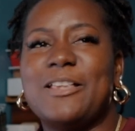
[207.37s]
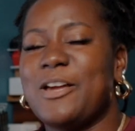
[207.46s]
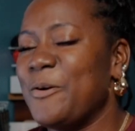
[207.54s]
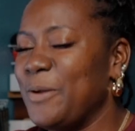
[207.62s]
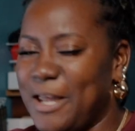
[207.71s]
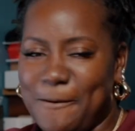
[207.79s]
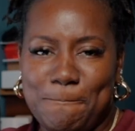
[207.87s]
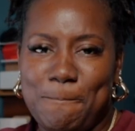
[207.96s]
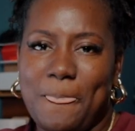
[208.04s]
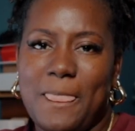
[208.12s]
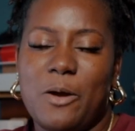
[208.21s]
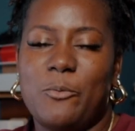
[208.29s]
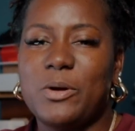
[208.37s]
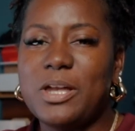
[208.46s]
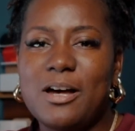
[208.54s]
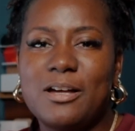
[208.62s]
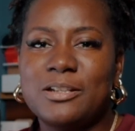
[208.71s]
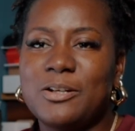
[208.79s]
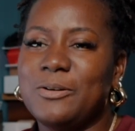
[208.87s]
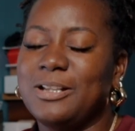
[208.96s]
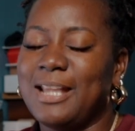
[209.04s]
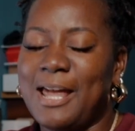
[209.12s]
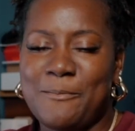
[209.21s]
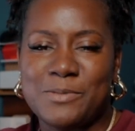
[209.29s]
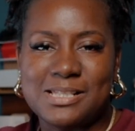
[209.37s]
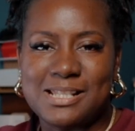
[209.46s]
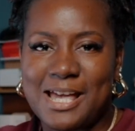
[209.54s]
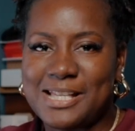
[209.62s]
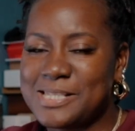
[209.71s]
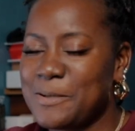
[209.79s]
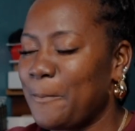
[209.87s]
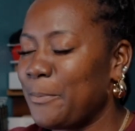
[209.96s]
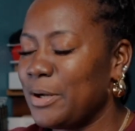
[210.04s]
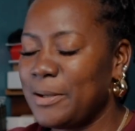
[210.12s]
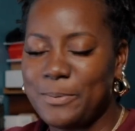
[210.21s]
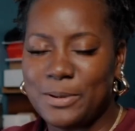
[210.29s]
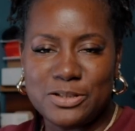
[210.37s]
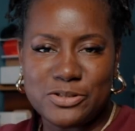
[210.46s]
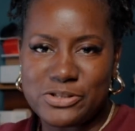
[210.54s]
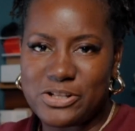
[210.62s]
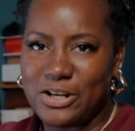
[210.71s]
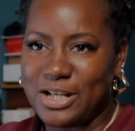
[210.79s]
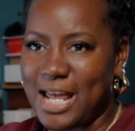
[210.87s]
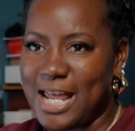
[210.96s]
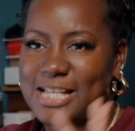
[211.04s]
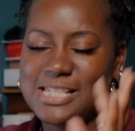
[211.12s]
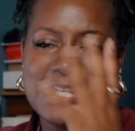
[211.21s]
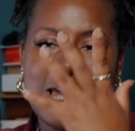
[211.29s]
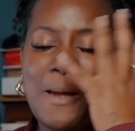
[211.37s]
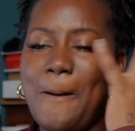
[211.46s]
okay, we all know glam is nice, pretty pictures are nice,